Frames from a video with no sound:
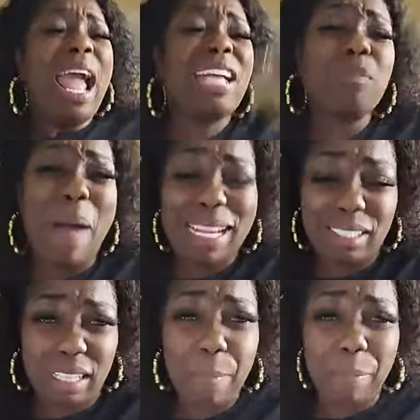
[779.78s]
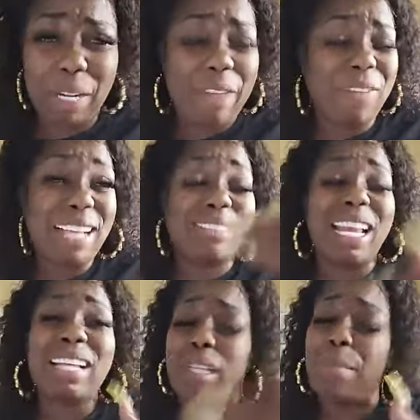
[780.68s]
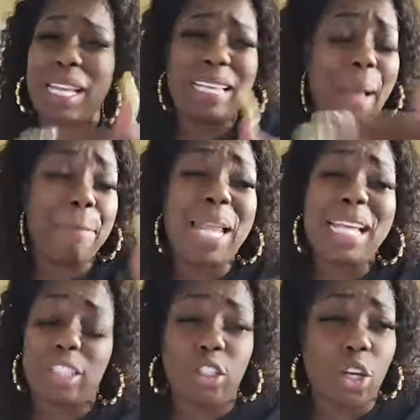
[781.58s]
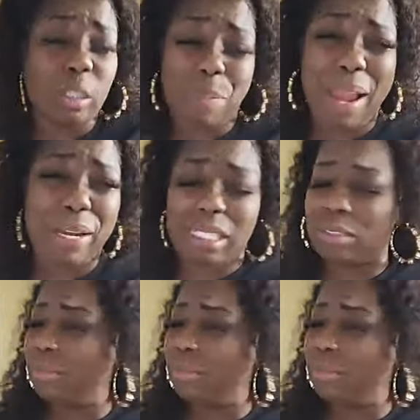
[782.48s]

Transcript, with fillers: is by simply, if I say something that blesses your spirit